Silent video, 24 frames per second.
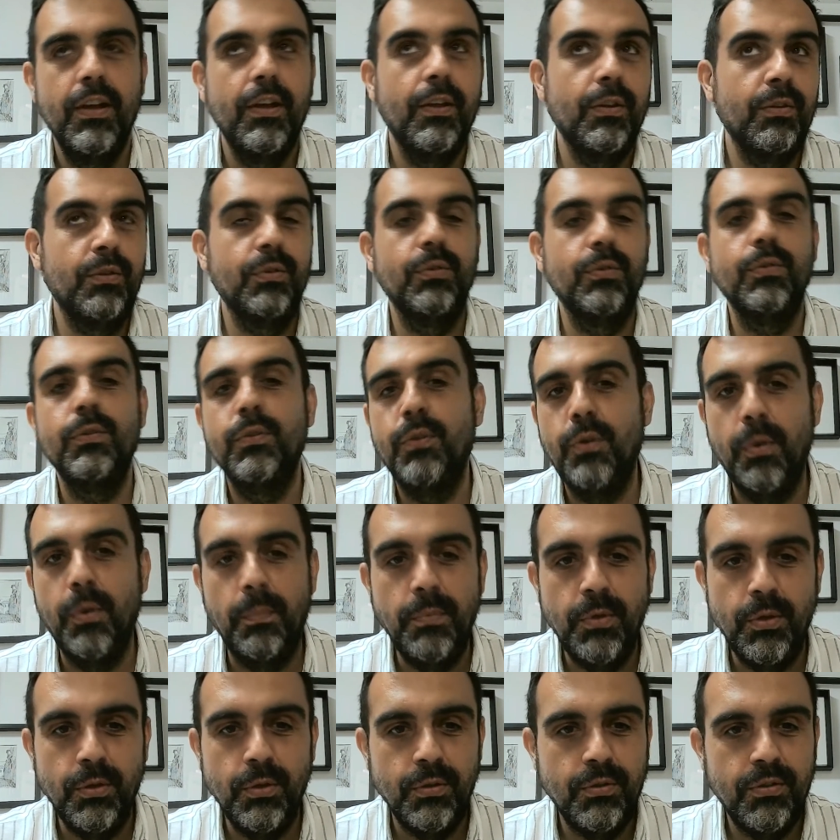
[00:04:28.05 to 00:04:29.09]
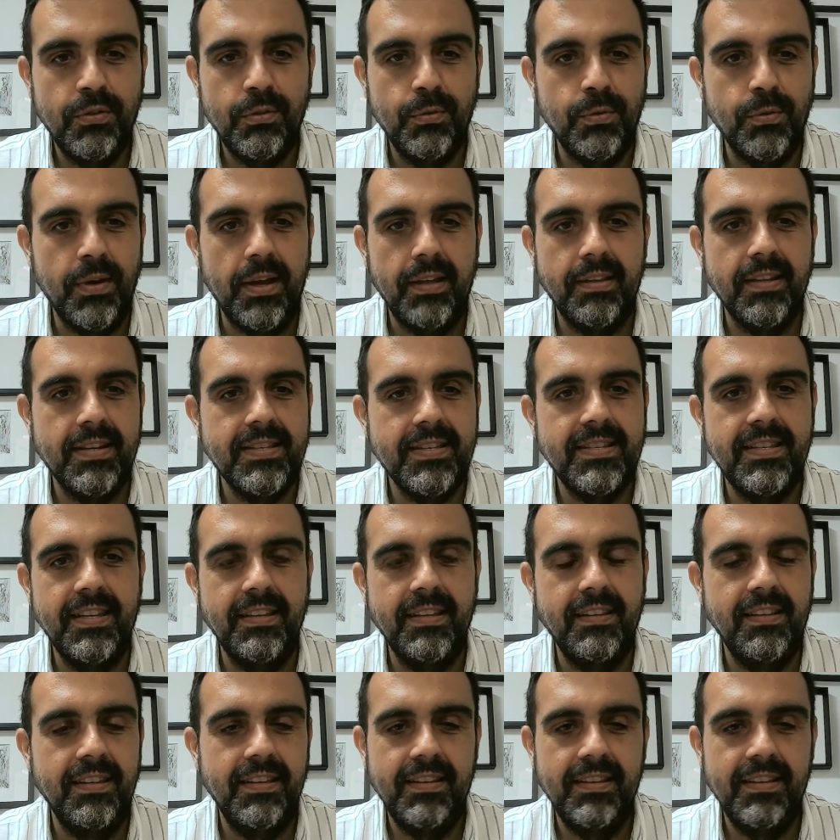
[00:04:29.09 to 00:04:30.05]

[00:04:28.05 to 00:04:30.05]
to commute to other city.